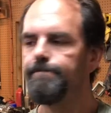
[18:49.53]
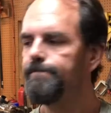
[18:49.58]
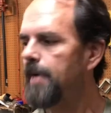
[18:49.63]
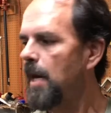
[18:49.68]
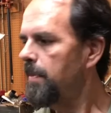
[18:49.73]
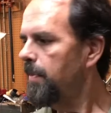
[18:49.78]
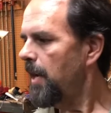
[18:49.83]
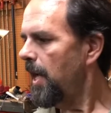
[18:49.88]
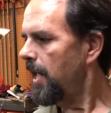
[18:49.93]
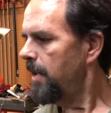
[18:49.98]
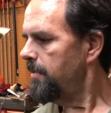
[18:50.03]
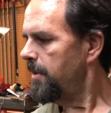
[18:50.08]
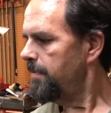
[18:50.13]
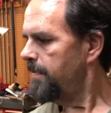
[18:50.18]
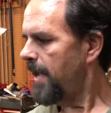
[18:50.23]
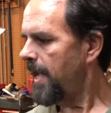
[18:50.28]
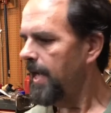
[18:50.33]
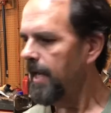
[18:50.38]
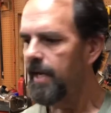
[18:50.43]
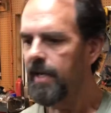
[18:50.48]
I'll probably be
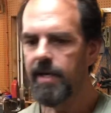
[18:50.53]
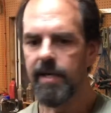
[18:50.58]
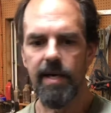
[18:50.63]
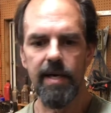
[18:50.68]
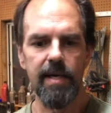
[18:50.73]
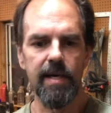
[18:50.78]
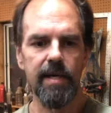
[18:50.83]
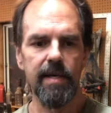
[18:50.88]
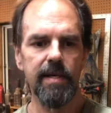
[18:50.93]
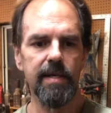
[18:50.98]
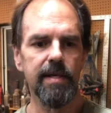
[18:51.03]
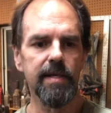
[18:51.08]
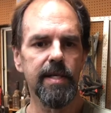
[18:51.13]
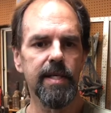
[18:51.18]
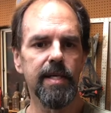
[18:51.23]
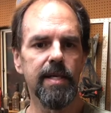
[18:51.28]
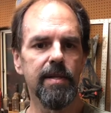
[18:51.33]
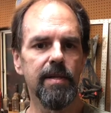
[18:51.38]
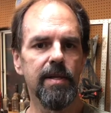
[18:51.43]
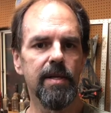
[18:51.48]
back
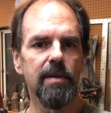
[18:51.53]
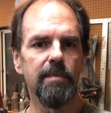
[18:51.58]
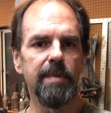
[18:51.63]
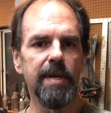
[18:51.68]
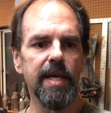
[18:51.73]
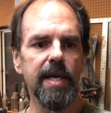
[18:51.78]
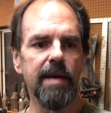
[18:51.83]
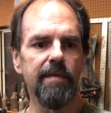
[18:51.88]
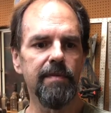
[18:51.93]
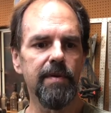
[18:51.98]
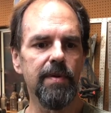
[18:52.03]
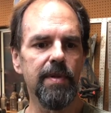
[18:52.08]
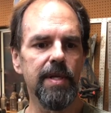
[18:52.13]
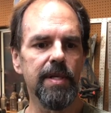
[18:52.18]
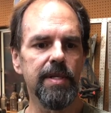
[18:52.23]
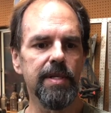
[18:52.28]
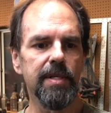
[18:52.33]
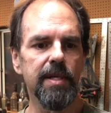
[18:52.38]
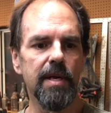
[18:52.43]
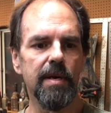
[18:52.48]
uh, in a little bit after
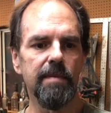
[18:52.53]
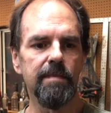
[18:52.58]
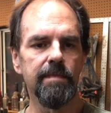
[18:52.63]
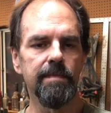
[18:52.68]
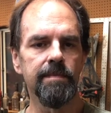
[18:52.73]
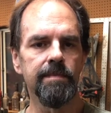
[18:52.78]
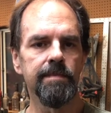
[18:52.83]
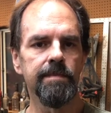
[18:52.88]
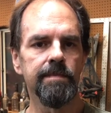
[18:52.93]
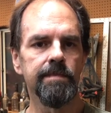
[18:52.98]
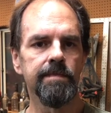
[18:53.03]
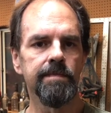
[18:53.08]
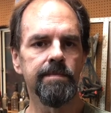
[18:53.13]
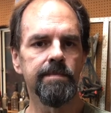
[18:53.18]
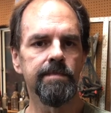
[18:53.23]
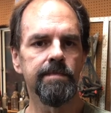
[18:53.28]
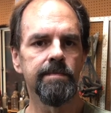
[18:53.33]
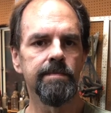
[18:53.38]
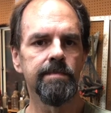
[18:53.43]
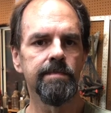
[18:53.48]
this um,
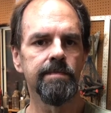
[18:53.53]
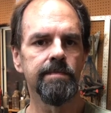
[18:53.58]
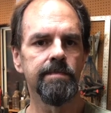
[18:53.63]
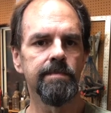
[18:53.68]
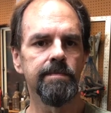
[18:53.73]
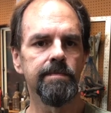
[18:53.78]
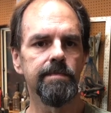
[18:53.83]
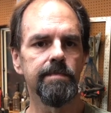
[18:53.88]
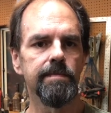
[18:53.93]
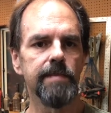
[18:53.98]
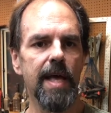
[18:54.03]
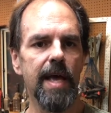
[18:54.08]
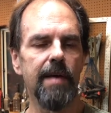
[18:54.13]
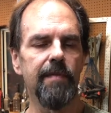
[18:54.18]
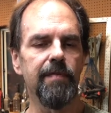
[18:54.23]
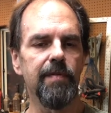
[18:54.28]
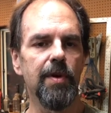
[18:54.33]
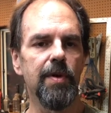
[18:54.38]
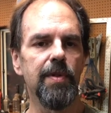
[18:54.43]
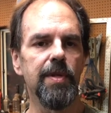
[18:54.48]

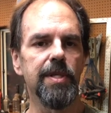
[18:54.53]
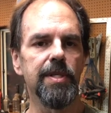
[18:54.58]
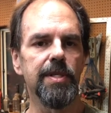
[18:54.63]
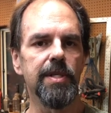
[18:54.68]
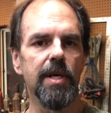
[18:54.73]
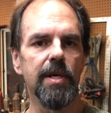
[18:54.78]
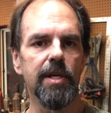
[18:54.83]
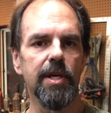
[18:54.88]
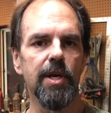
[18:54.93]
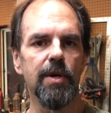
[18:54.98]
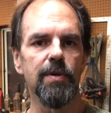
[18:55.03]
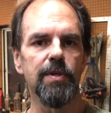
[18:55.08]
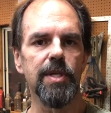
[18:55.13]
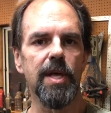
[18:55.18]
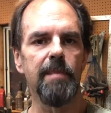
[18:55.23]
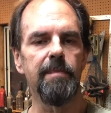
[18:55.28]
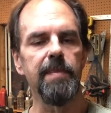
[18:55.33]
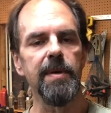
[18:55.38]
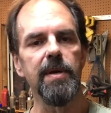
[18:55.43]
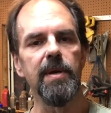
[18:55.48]
after this uh, cures
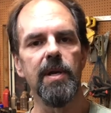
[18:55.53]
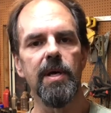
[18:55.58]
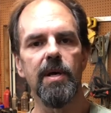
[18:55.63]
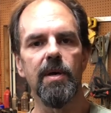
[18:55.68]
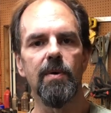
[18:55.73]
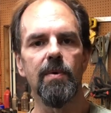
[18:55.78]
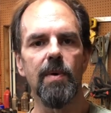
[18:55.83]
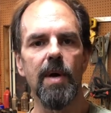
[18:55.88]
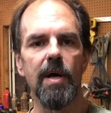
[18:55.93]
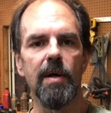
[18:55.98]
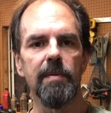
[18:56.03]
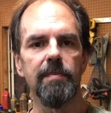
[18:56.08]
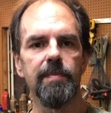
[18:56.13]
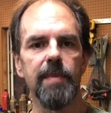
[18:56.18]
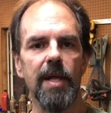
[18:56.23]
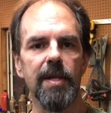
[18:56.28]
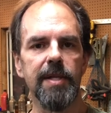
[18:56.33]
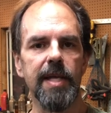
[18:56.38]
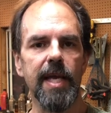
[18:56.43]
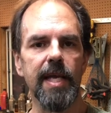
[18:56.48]
up, and uh, I'll
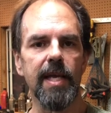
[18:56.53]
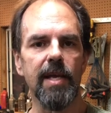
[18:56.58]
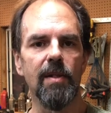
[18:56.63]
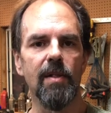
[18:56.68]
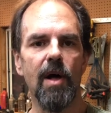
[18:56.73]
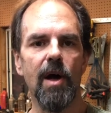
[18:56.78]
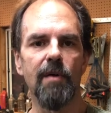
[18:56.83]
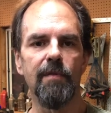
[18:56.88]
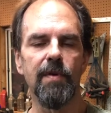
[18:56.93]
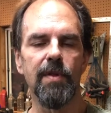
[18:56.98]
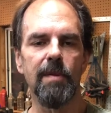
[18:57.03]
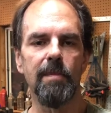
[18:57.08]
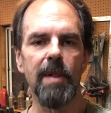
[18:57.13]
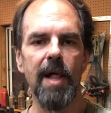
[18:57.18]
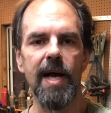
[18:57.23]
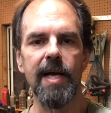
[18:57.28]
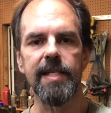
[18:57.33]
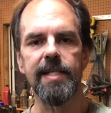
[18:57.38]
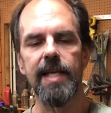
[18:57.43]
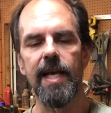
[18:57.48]
I'll take you along for the
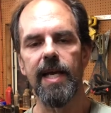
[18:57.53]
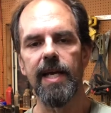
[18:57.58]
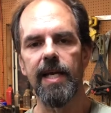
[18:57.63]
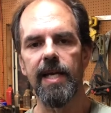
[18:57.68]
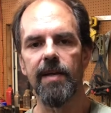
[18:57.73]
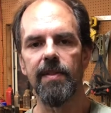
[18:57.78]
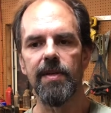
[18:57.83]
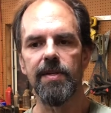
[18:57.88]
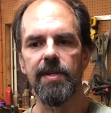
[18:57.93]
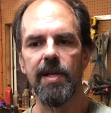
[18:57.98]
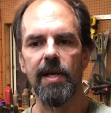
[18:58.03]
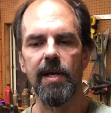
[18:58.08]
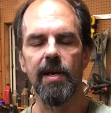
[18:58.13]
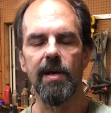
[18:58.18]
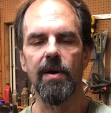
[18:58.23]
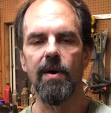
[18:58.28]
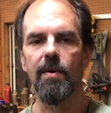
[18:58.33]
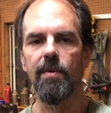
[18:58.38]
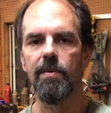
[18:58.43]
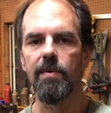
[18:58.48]
block sanding of the
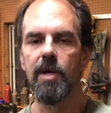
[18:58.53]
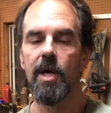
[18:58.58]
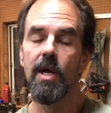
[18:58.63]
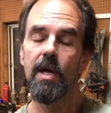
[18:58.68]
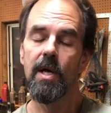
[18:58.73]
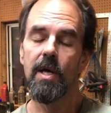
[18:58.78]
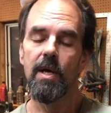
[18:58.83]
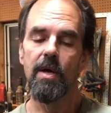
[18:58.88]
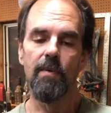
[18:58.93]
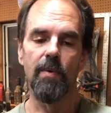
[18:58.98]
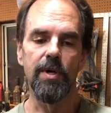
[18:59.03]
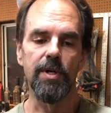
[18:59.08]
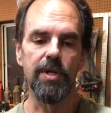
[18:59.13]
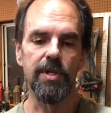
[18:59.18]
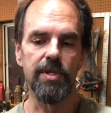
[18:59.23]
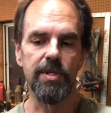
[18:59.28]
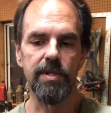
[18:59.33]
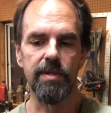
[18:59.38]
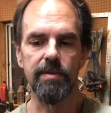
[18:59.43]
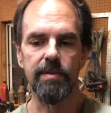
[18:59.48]
second coat, which
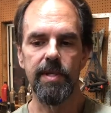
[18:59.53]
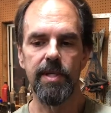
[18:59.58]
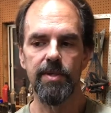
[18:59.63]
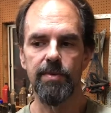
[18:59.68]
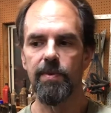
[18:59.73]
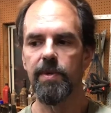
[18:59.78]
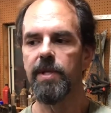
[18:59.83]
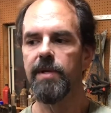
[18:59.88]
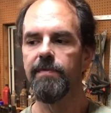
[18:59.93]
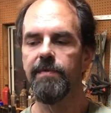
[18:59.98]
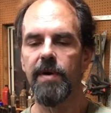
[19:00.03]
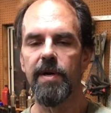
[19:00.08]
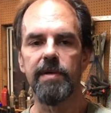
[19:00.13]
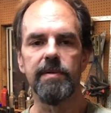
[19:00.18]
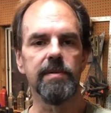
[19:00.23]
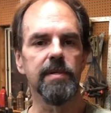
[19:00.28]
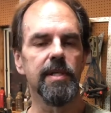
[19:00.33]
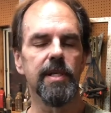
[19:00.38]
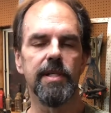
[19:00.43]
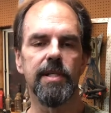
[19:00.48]
is is really
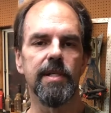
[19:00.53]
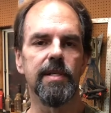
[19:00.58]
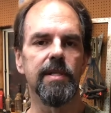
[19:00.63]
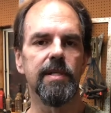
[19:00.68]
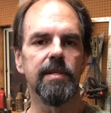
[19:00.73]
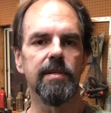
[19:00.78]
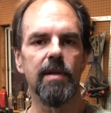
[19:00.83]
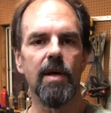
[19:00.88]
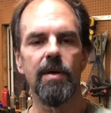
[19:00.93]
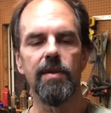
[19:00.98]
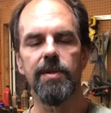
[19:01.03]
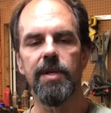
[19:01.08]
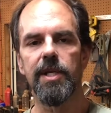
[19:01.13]
fun because it's all